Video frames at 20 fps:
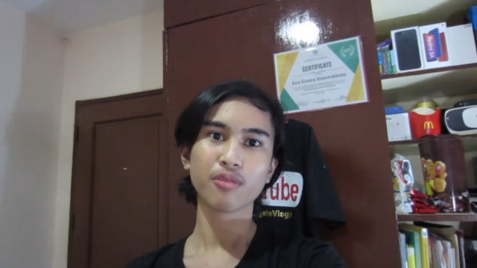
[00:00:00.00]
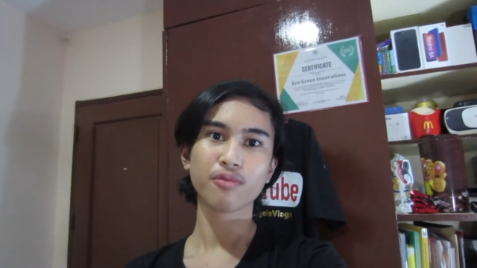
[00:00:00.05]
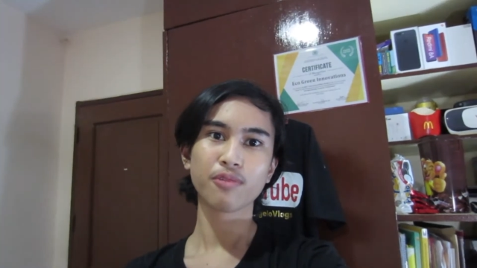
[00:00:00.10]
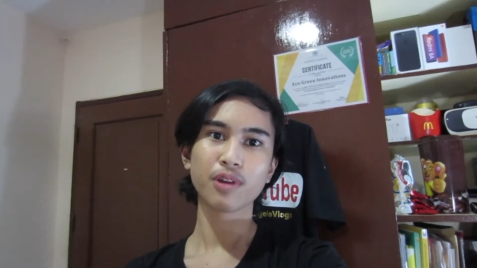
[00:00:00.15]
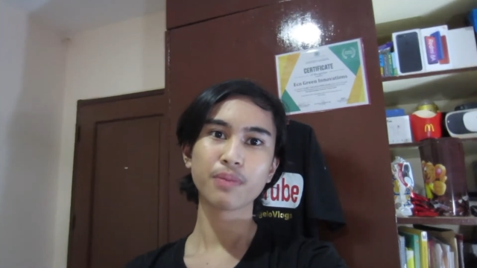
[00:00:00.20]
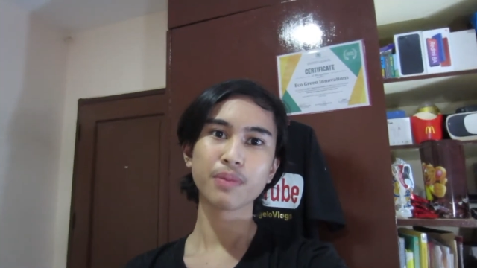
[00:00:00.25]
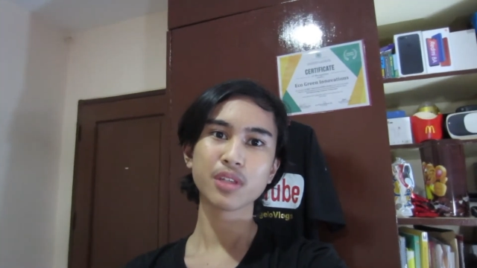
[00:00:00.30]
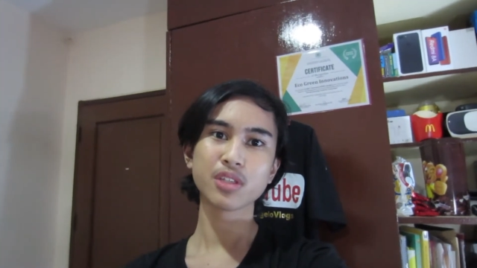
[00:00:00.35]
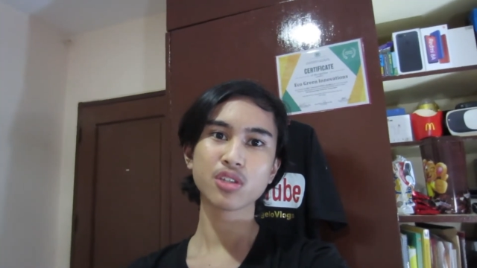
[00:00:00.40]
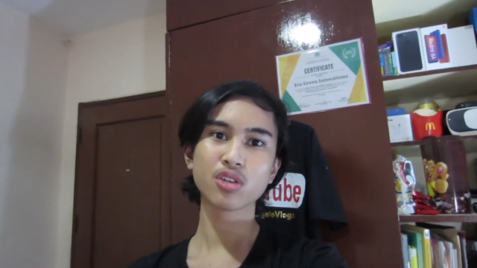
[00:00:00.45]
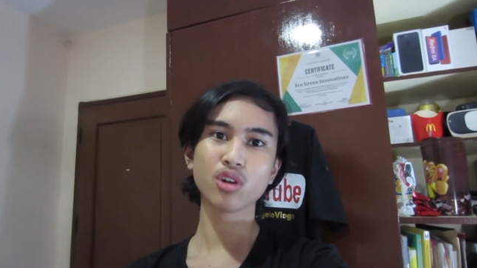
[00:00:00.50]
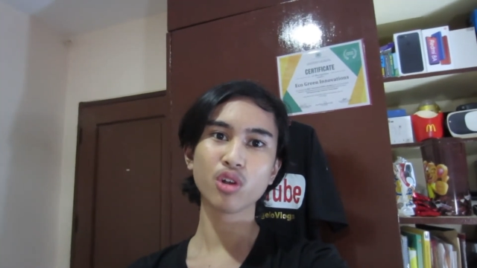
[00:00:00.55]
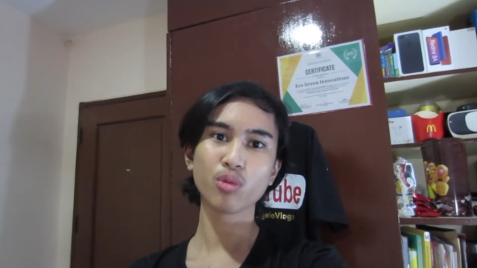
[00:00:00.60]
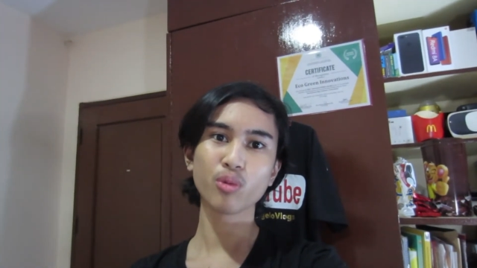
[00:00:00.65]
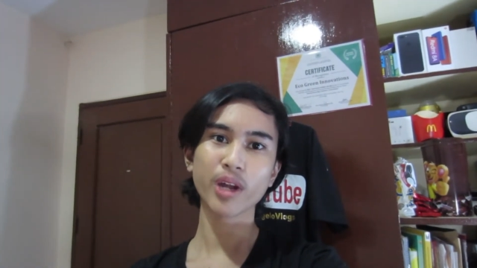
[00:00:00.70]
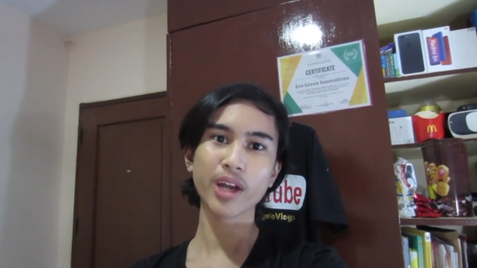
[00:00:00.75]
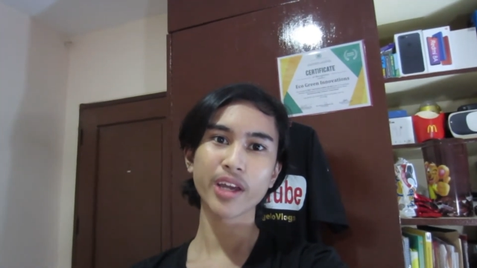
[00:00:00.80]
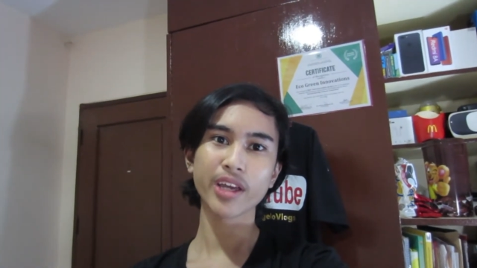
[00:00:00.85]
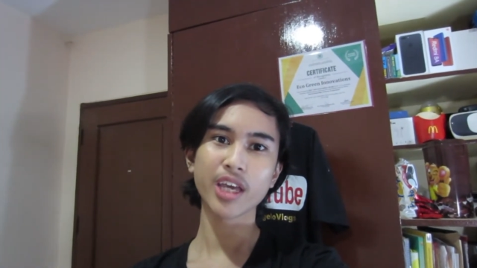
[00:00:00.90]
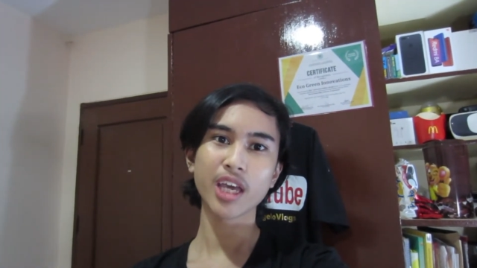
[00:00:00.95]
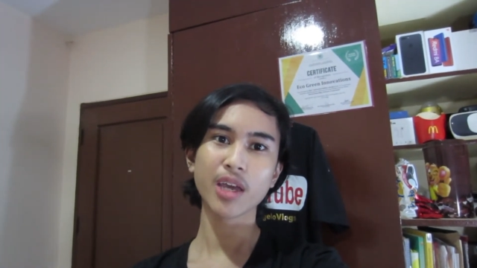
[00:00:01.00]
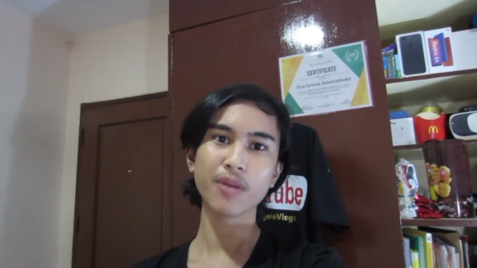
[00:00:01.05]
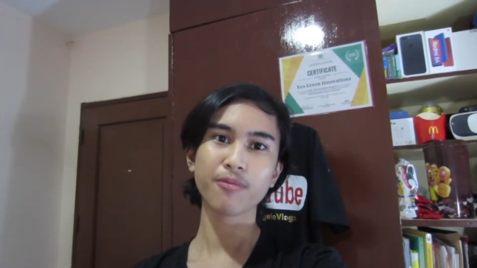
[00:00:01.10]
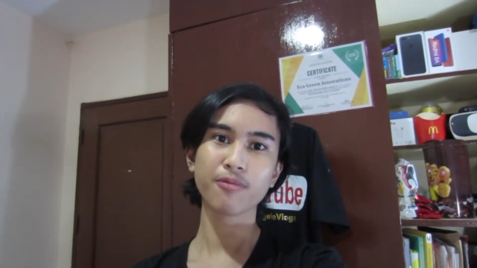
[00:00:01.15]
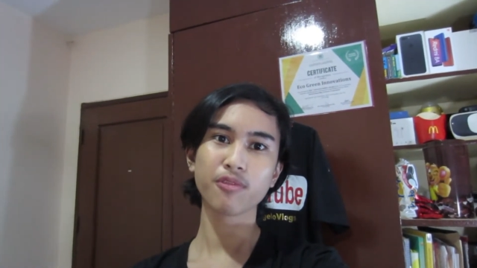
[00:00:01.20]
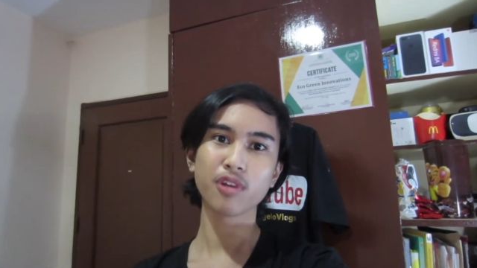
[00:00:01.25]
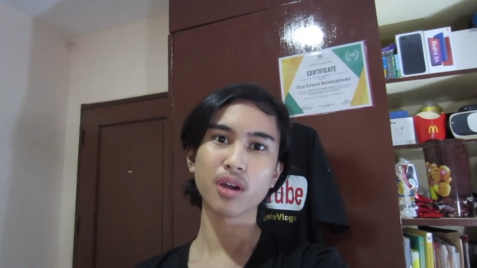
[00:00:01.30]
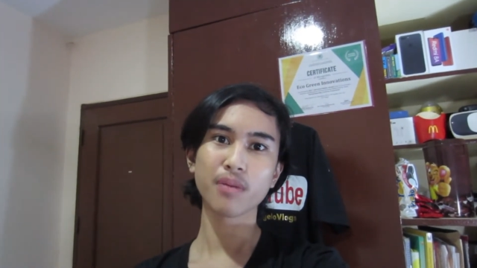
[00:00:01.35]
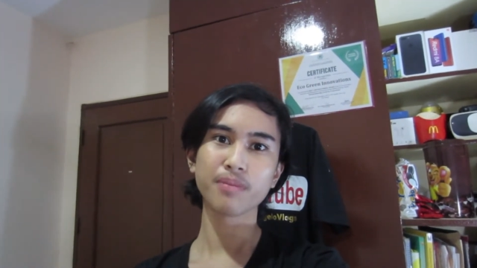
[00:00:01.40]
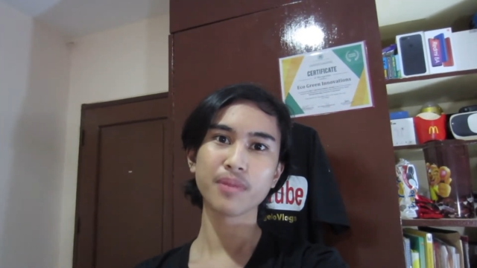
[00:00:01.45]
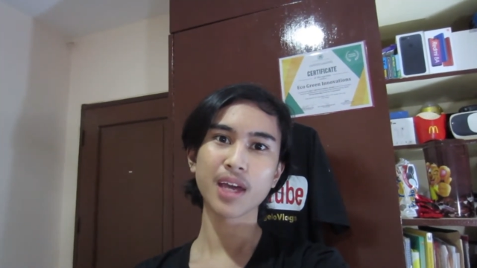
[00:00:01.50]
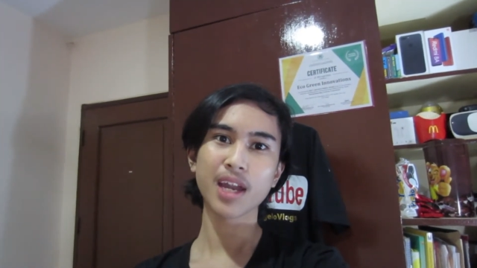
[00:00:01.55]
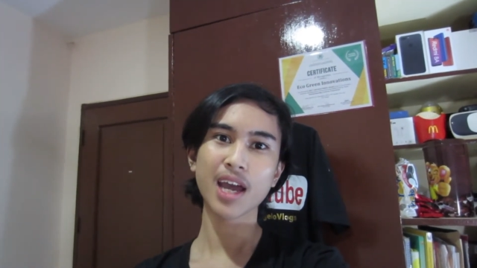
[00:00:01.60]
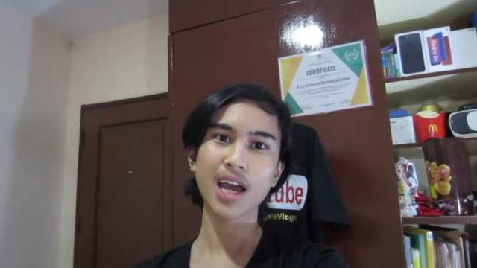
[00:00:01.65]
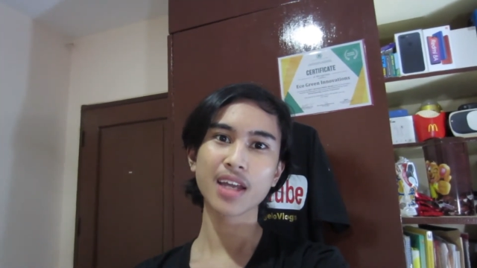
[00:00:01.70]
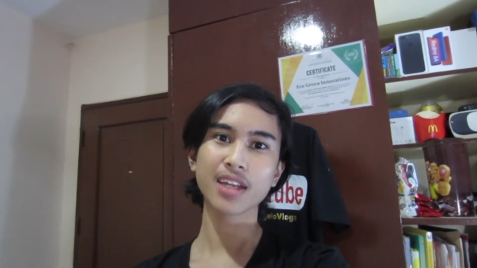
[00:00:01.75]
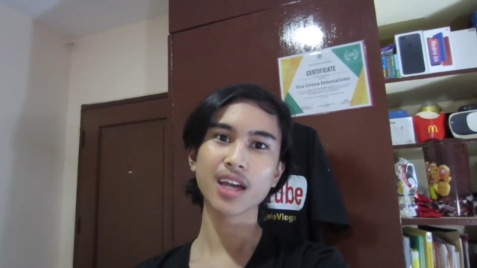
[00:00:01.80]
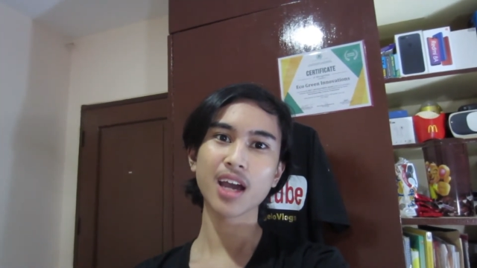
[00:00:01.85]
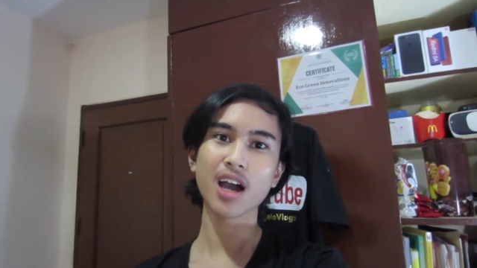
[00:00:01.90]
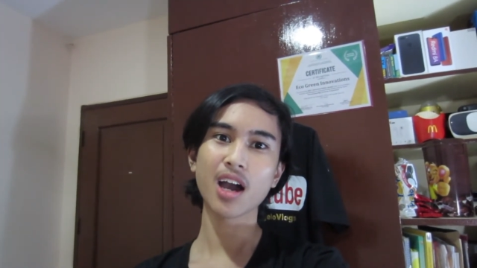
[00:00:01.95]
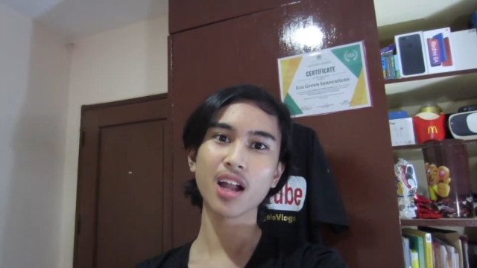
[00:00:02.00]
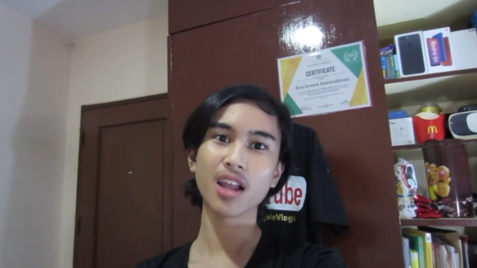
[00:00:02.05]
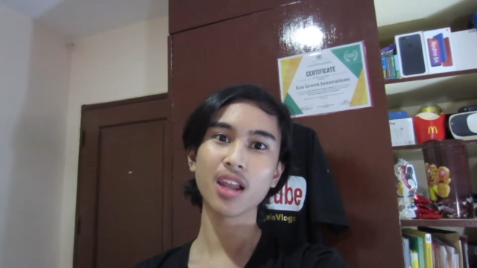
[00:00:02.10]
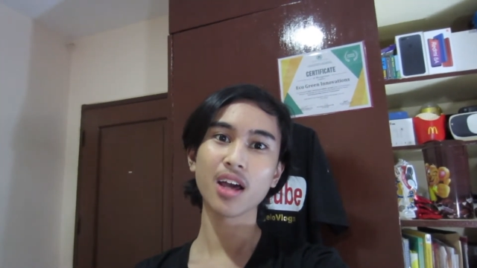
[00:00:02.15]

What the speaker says: From the school where I came from that had a